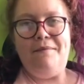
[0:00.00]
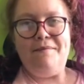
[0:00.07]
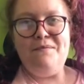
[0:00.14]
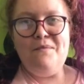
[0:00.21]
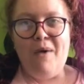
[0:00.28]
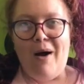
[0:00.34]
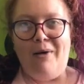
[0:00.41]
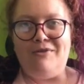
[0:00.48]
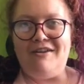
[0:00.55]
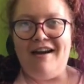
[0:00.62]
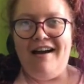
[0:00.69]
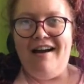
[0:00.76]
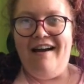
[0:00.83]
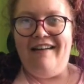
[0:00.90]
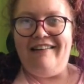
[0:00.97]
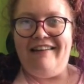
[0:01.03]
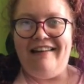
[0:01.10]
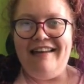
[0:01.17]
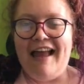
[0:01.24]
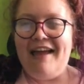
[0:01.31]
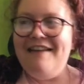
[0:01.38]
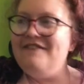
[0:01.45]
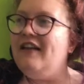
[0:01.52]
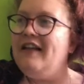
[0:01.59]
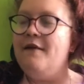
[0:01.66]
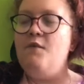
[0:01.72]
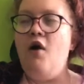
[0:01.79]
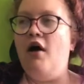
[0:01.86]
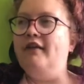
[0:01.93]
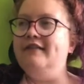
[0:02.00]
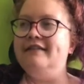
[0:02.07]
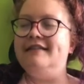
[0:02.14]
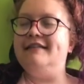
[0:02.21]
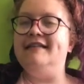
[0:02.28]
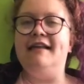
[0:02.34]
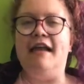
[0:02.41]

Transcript: Well done. Now you've done it once,